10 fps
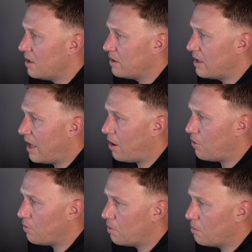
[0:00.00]

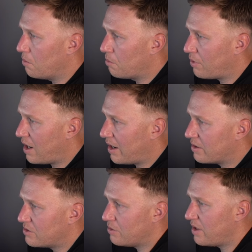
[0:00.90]
Now,
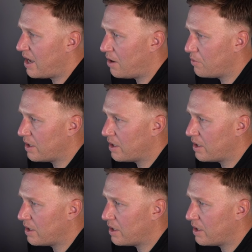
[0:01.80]
prior to that,